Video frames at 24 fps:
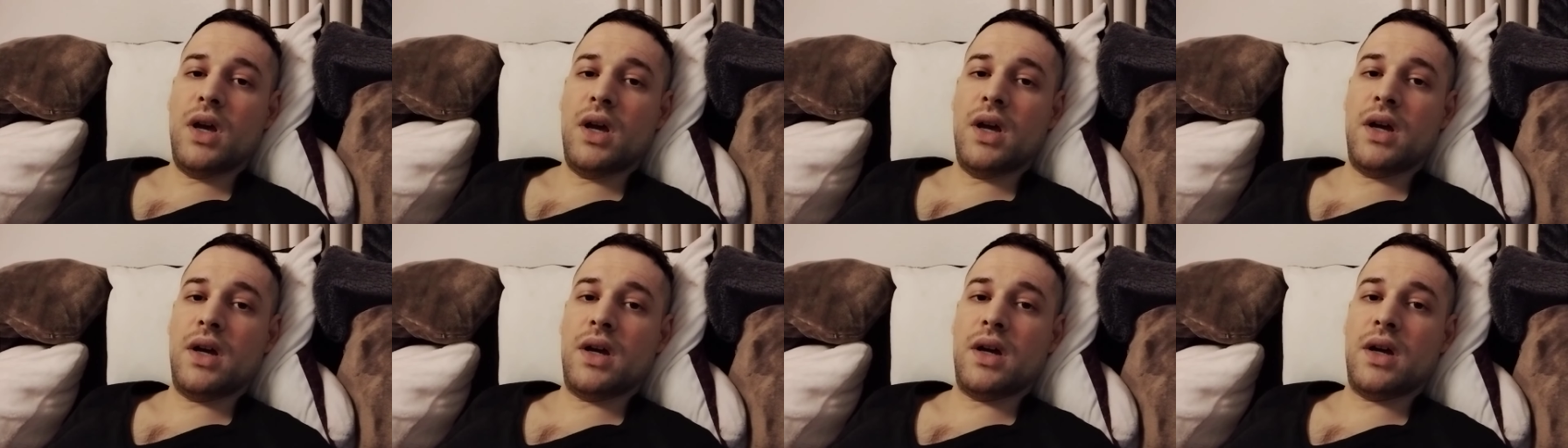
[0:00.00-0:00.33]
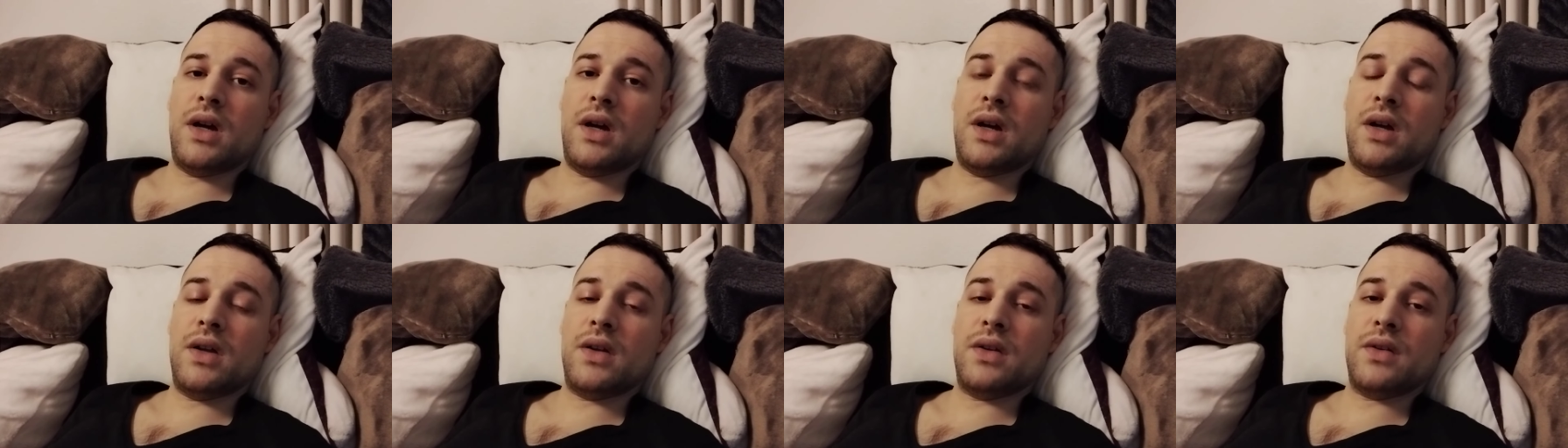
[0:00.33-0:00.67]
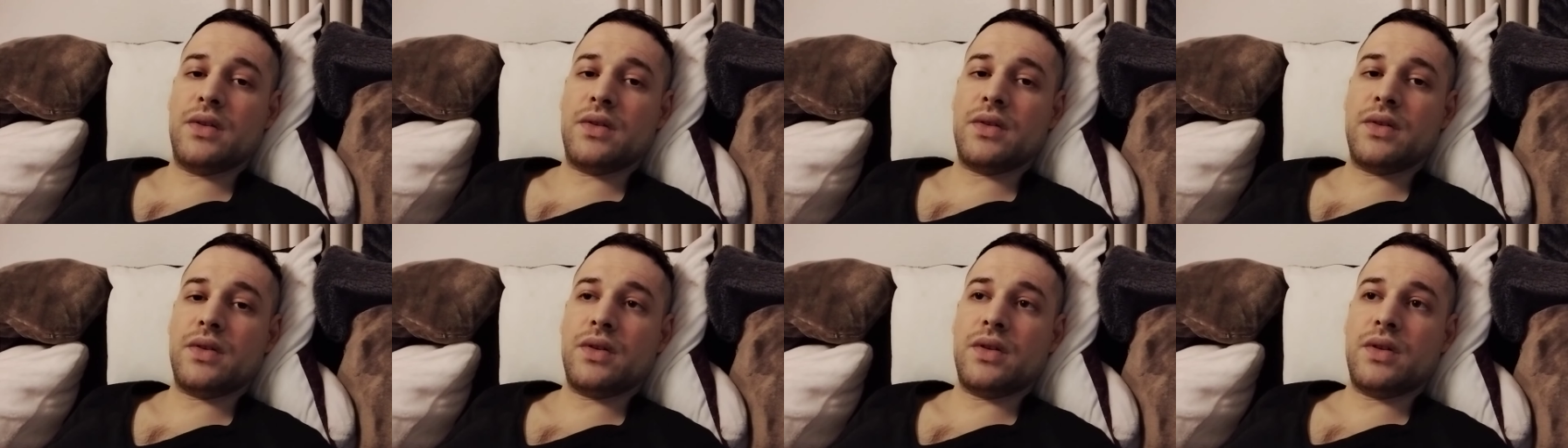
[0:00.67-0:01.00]
And
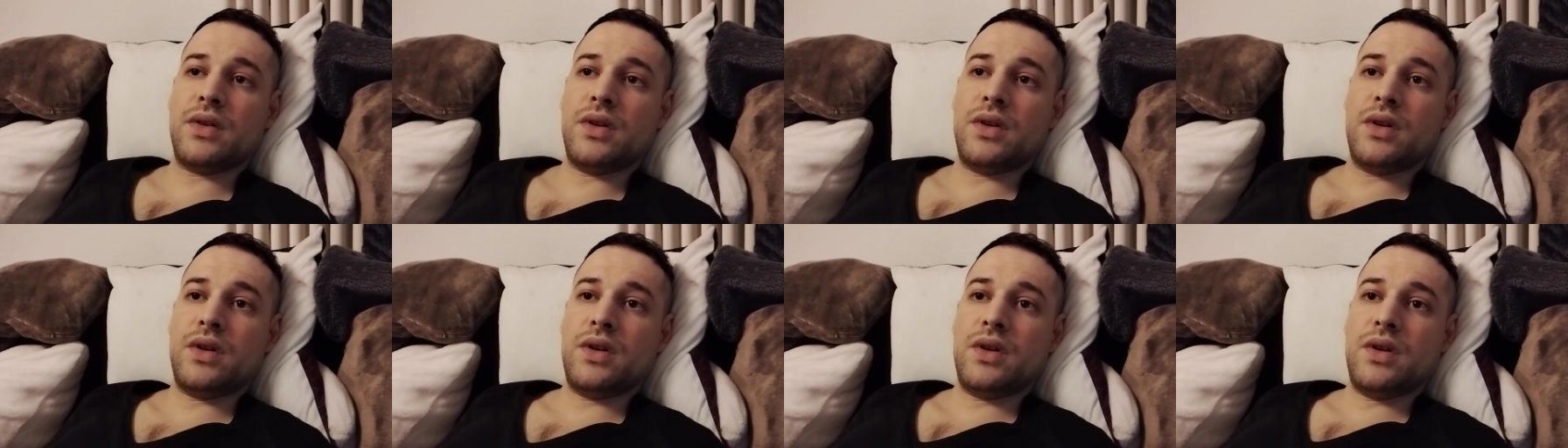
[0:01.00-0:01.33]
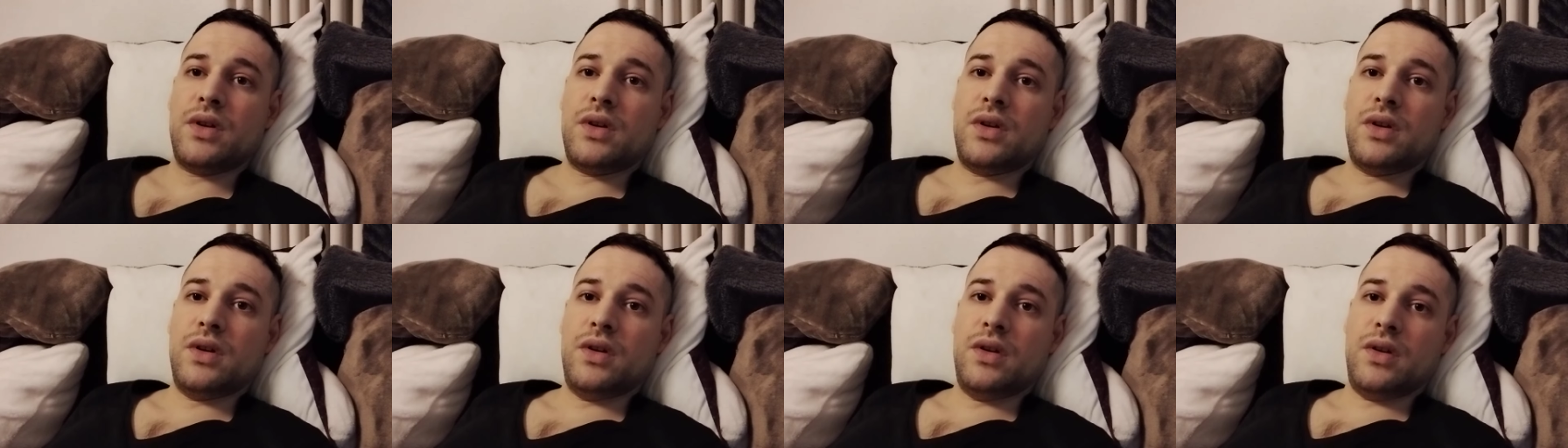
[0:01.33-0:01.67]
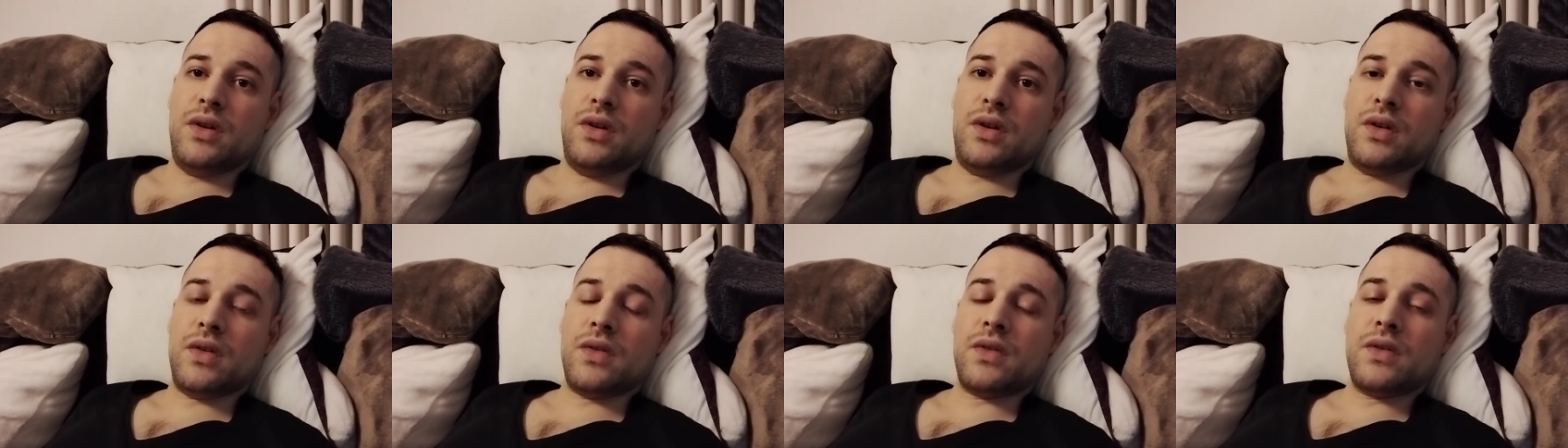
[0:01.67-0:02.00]

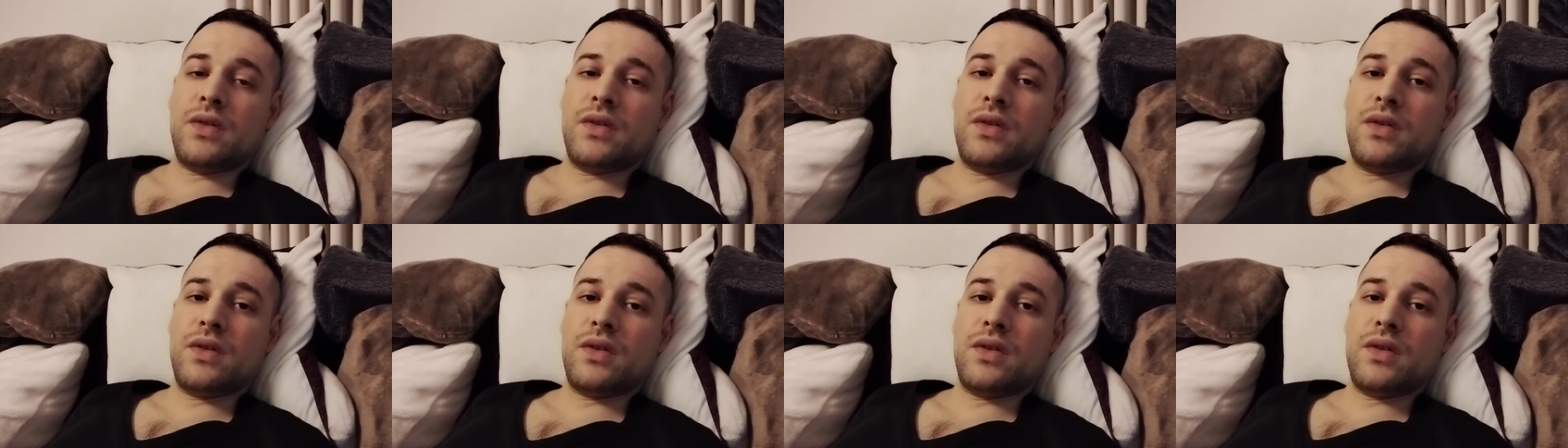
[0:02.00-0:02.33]
yes,